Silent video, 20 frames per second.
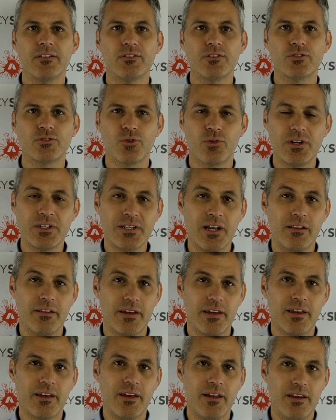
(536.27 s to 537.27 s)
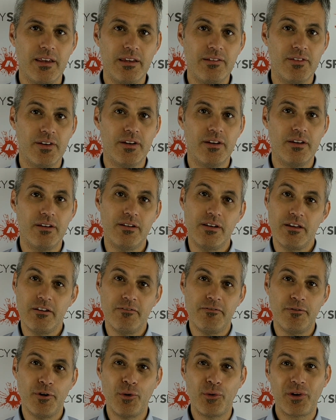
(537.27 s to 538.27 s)
Storytelling can even
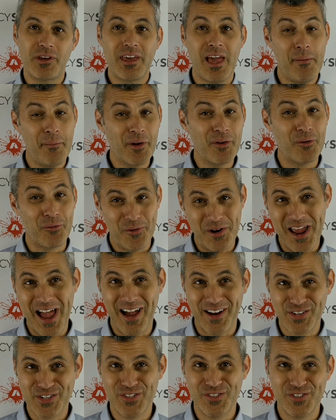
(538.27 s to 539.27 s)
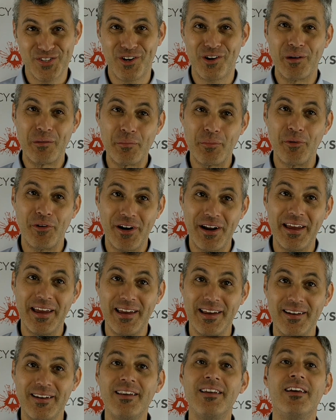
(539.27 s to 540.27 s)
evoke chemical reactions in our
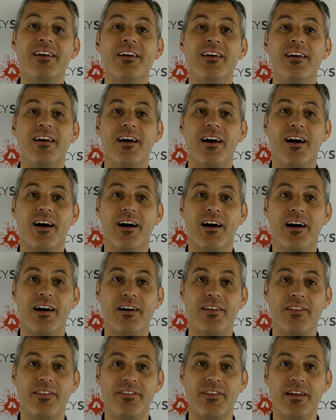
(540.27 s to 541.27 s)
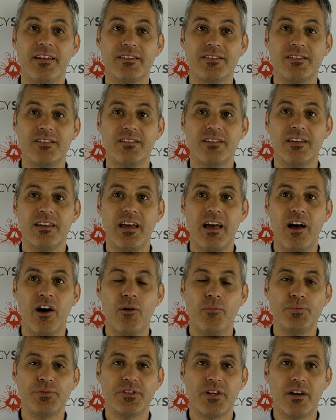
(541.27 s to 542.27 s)
brain that
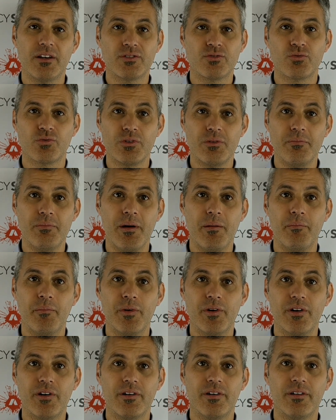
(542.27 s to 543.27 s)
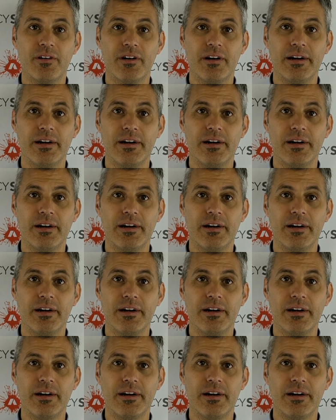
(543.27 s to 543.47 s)
helps us remember